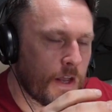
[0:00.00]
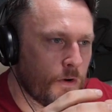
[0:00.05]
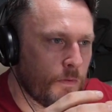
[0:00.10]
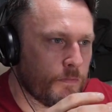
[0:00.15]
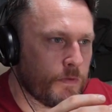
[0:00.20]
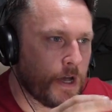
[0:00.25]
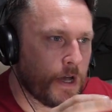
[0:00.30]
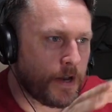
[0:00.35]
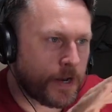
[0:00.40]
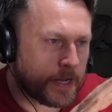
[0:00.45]

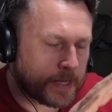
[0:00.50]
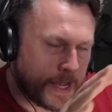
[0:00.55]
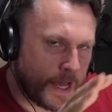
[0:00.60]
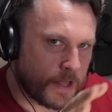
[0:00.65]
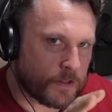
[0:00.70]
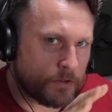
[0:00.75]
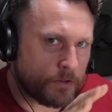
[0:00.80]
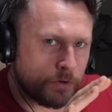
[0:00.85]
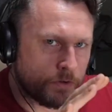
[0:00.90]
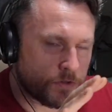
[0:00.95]
up there and I
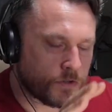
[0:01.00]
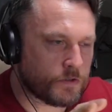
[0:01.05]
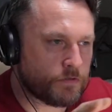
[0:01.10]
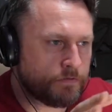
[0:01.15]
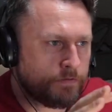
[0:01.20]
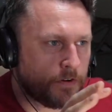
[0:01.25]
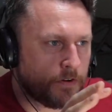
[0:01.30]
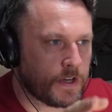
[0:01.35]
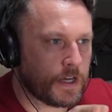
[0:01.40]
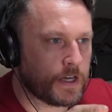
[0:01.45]
get those
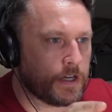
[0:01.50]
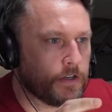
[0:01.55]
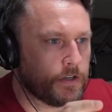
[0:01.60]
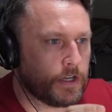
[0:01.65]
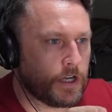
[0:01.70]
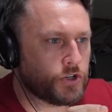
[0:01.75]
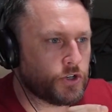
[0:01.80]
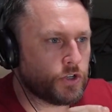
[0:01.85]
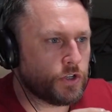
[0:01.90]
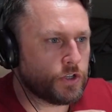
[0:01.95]
foggy
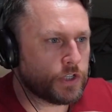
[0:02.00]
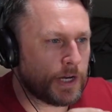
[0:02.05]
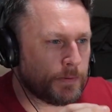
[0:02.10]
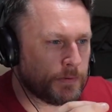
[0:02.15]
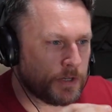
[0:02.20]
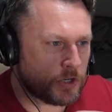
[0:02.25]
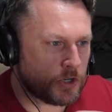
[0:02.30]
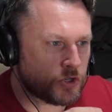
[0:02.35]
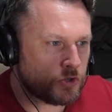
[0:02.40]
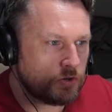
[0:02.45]
conditions, I'm
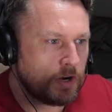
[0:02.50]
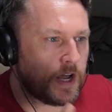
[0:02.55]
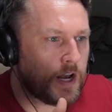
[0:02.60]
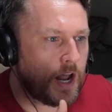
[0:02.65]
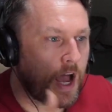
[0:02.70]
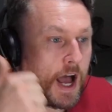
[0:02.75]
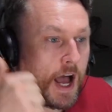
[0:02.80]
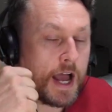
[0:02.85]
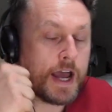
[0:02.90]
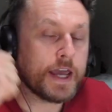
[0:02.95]
going to try and
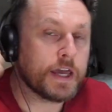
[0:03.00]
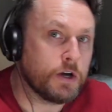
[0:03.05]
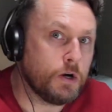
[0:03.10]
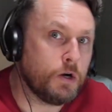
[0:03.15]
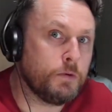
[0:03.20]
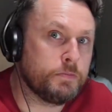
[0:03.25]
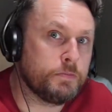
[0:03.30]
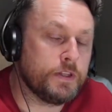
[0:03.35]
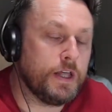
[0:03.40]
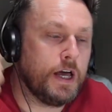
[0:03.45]
hike
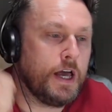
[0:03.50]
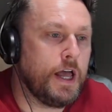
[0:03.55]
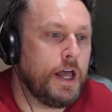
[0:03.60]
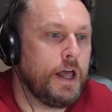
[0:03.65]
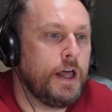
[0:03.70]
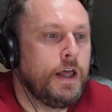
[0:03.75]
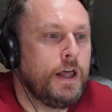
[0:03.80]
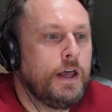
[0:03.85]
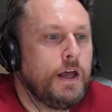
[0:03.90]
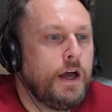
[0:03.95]
up
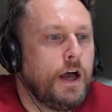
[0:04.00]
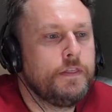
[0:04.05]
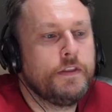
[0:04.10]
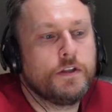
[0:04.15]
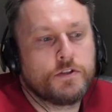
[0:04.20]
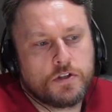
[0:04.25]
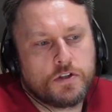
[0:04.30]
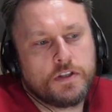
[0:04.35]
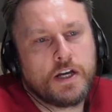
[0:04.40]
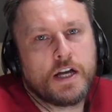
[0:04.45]
there.
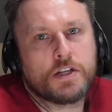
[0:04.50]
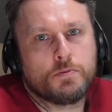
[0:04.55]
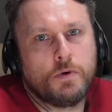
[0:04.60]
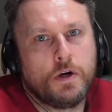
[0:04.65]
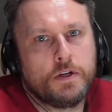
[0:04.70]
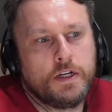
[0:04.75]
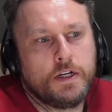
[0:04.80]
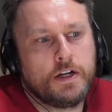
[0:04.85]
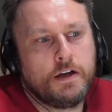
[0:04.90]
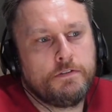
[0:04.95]
And so that's what
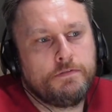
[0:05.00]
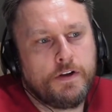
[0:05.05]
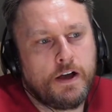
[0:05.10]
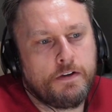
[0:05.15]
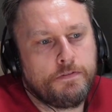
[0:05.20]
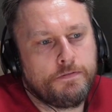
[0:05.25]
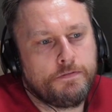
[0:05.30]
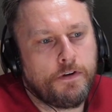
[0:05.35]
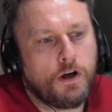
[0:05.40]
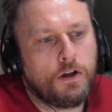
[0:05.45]
I did. I
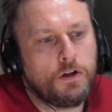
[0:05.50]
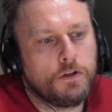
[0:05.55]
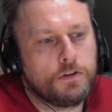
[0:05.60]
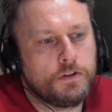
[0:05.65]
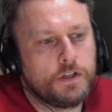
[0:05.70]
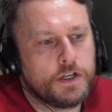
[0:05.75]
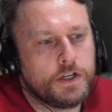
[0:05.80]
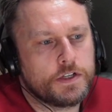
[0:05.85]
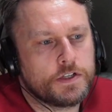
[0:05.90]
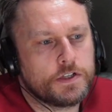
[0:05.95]

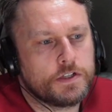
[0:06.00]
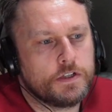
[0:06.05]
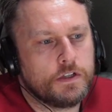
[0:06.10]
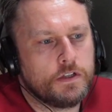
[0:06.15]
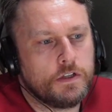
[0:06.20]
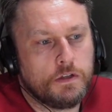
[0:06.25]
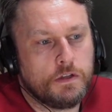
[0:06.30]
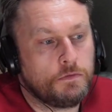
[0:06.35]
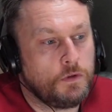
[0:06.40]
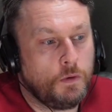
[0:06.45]
followed
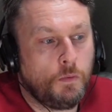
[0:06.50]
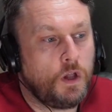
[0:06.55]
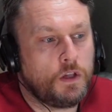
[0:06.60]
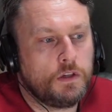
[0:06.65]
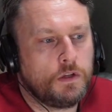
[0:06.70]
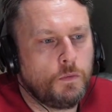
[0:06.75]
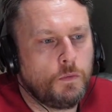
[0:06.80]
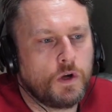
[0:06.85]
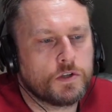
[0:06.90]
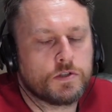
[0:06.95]
there
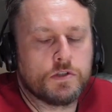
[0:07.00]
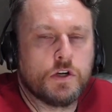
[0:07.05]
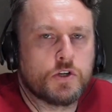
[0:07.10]
wasn't a